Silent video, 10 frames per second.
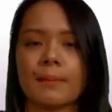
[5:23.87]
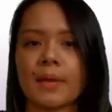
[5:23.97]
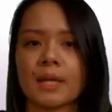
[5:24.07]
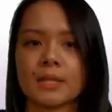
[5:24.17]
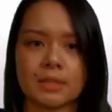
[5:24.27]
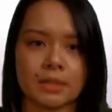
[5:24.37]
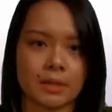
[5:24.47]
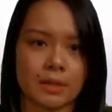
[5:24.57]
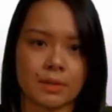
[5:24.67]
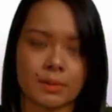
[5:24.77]
managing
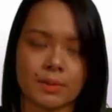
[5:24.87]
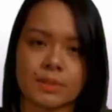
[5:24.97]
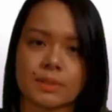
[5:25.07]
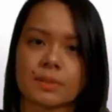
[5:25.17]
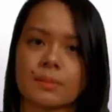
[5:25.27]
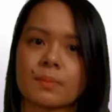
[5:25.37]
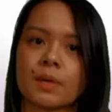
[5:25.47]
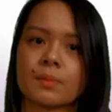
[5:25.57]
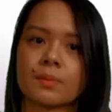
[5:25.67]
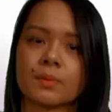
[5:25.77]
their use,
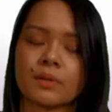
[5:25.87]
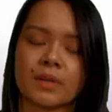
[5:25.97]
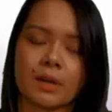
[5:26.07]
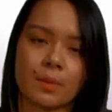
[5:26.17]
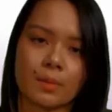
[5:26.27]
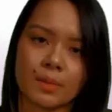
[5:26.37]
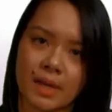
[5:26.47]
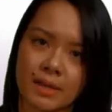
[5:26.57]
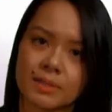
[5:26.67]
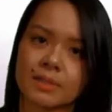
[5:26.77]
people giving up
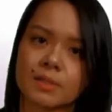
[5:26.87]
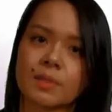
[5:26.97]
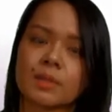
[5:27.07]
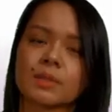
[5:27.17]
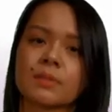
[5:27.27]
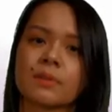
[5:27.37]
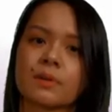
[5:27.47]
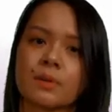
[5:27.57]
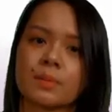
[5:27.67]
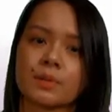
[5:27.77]
obligations because of
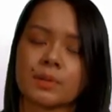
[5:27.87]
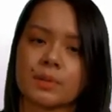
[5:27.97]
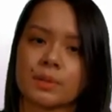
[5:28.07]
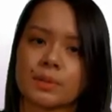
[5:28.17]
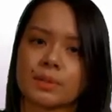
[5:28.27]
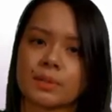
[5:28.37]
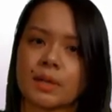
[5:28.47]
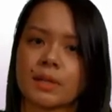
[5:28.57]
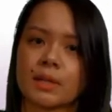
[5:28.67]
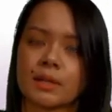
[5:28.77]
their opioid use,
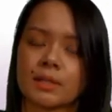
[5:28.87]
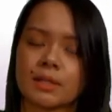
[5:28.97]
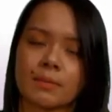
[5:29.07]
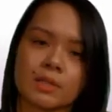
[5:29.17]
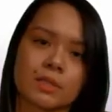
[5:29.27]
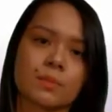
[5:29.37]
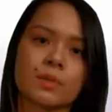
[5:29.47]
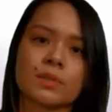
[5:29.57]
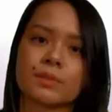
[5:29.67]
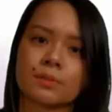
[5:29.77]
and then damage to
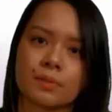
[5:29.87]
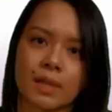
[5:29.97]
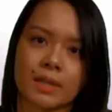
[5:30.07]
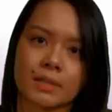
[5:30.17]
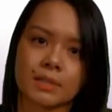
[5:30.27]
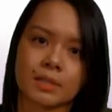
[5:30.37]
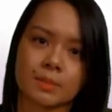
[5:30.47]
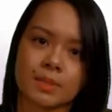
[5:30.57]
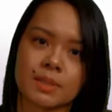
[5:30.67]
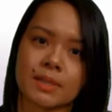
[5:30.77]
personal
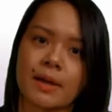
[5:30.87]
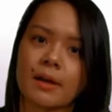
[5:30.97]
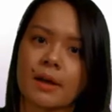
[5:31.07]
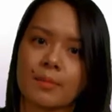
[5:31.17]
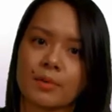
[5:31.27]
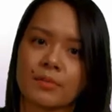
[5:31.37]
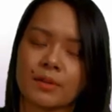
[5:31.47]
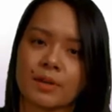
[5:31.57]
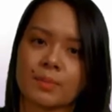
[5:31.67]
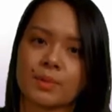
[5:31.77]
relationships as an outcome of
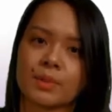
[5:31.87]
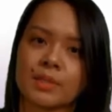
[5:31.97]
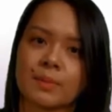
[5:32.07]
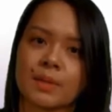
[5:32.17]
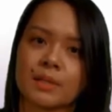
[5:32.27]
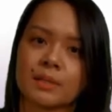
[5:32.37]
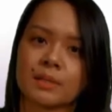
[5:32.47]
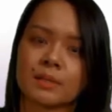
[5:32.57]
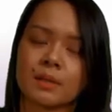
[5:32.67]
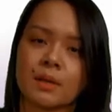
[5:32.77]
their opioid
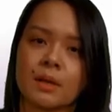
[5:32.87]
dependence.